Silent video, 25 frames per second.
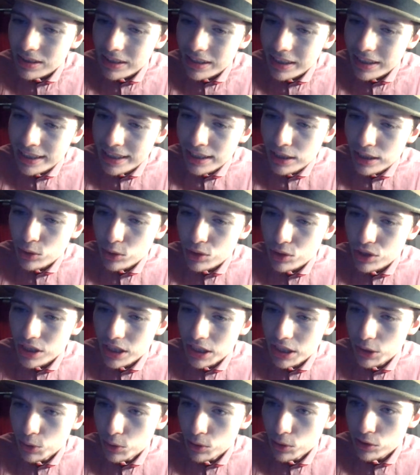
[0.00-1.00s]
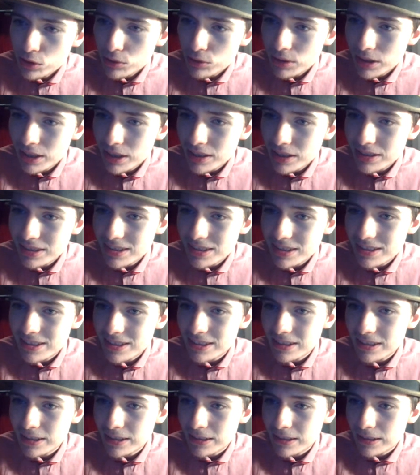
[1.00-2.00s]
He or she also
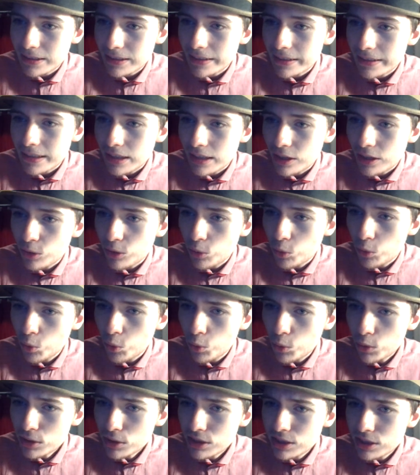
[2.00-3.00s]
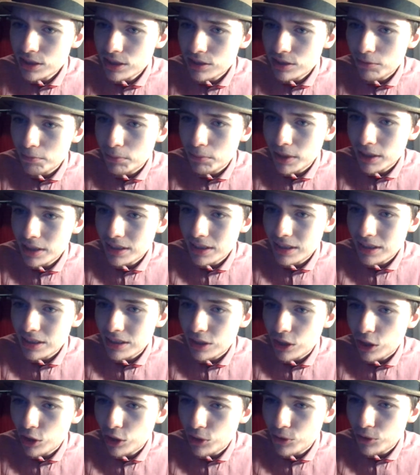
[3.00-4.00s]
asks, what's your opinion
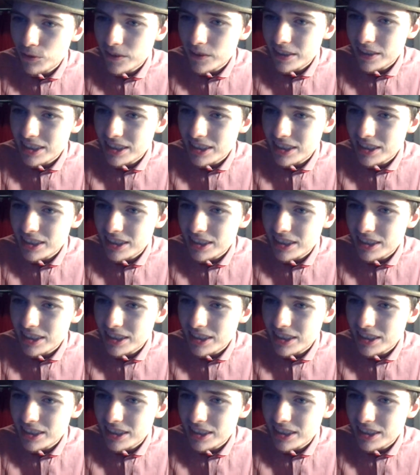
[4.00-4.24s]
on